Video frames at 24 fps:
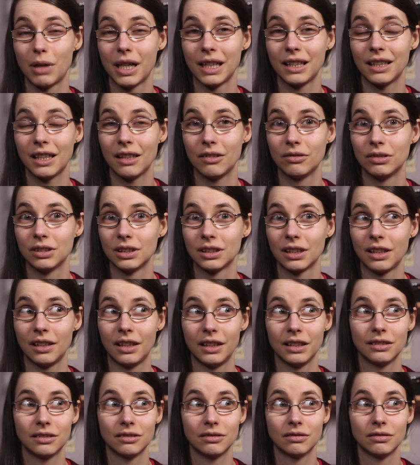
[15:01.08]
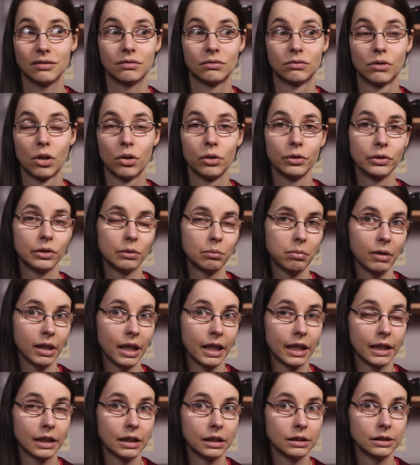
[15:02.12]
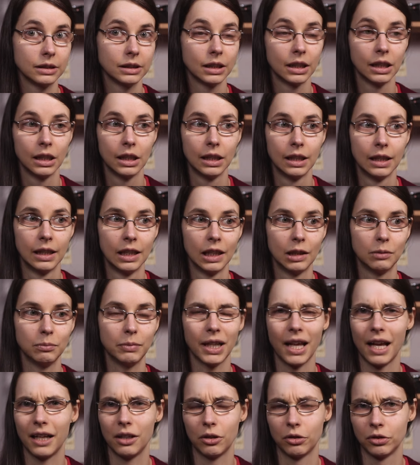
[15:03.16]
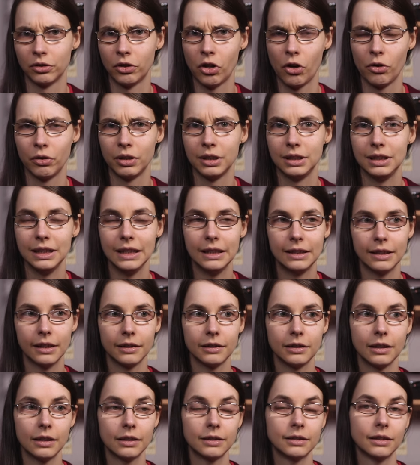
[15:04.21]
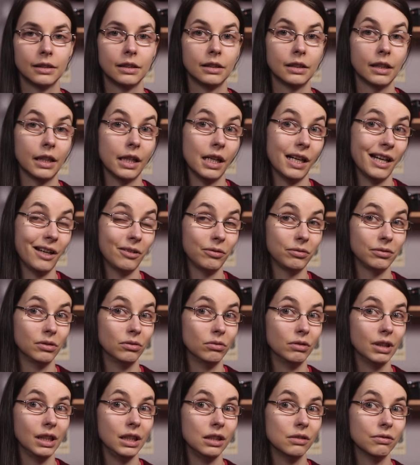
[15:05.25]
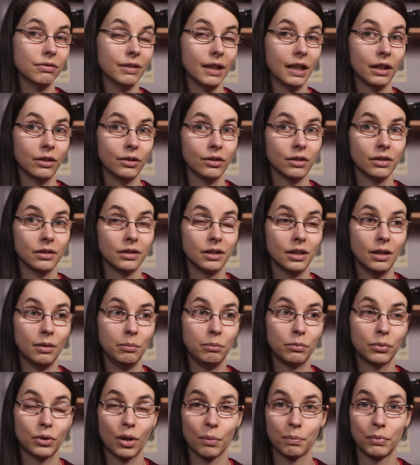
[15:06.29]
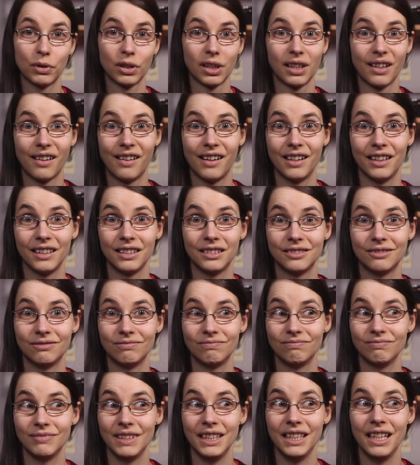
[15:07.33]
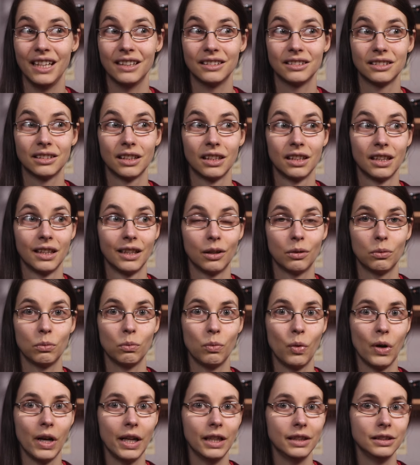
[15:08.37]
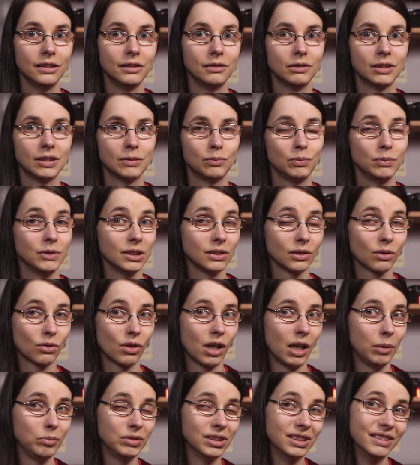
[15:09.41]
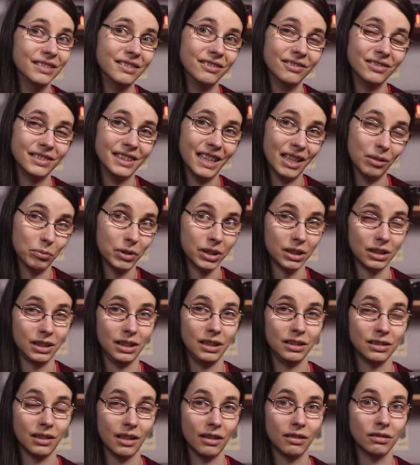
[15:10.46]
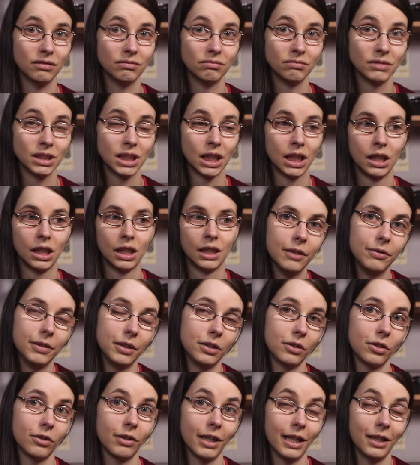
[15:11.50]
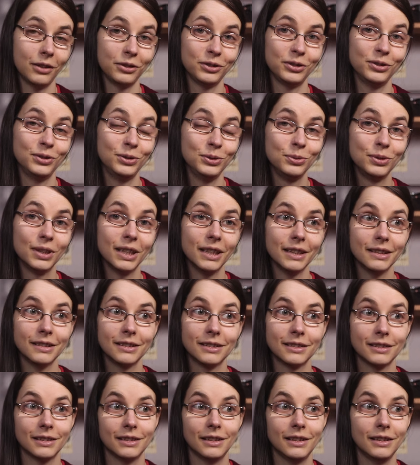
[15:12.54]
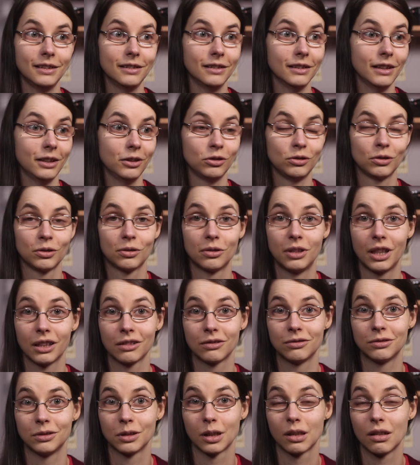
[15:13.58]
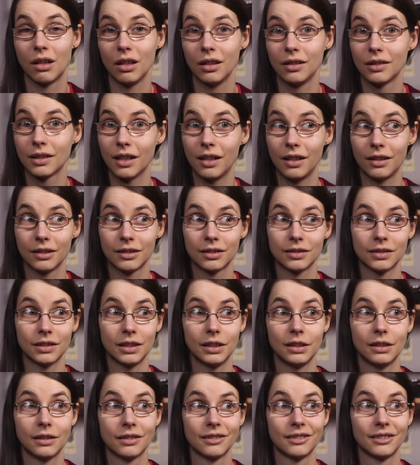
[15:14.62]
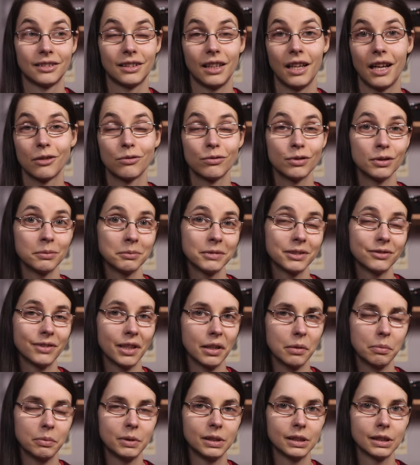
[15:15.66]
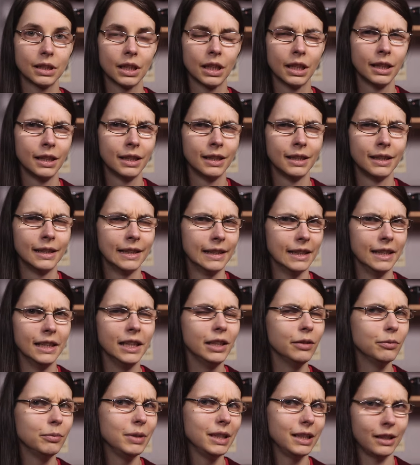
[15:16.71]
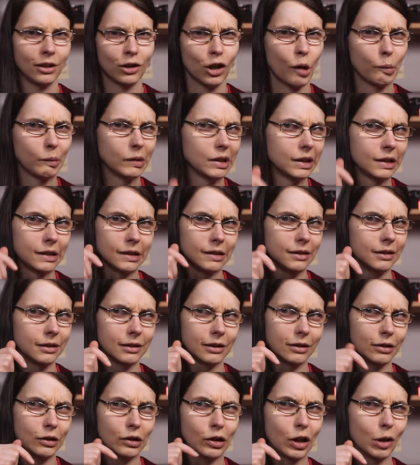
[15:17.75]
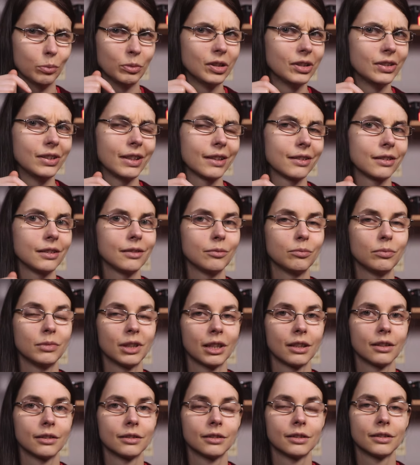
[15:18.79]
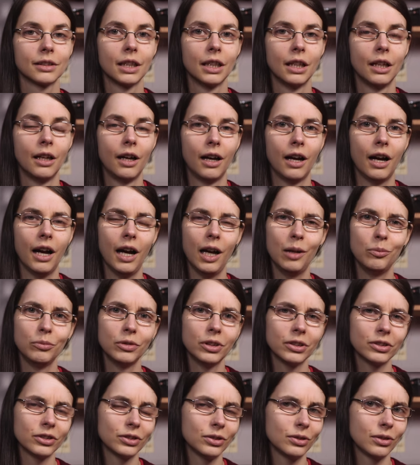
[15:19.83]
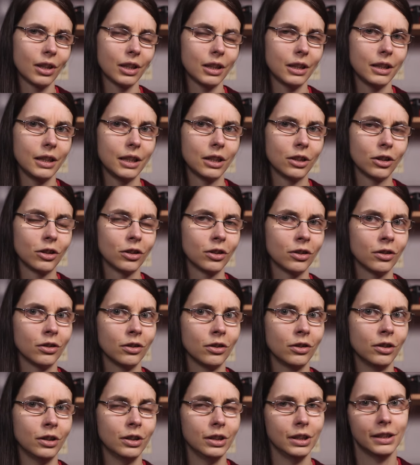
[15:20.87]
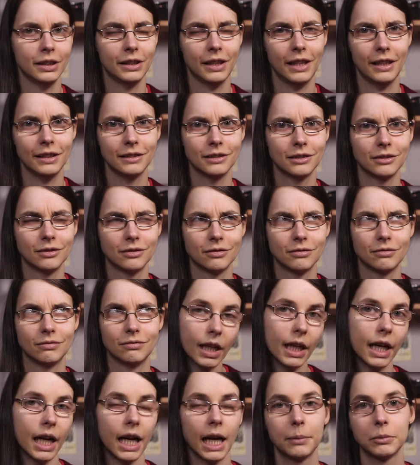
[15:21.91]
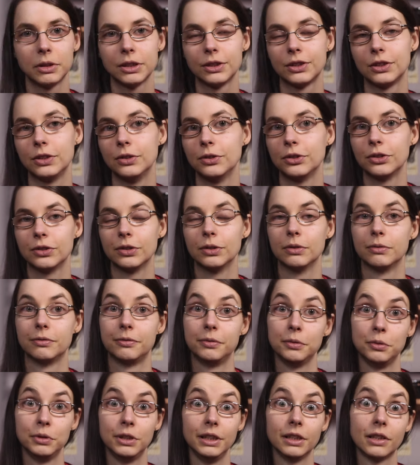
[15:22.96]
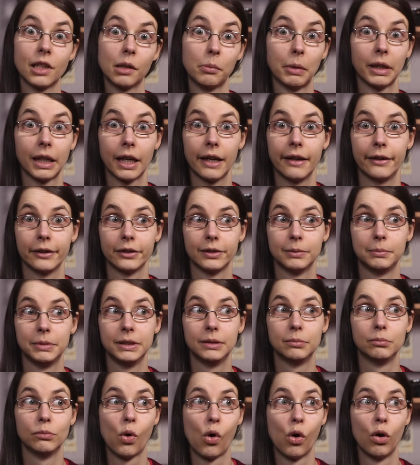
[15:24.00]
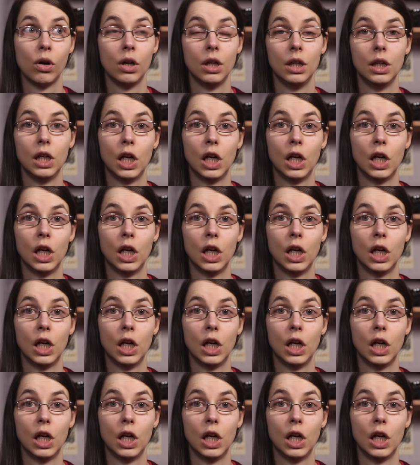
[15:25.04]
might have a slight role to play in it, but I don't know the details yet and I haven't really found a proper guide yet where it's described in that much detail. If you know how to do that and how to correct for color cast in slide film development, leave me a comment in the comment section because I'm not so clear on that. I'm just used to Fuji coming out a bit more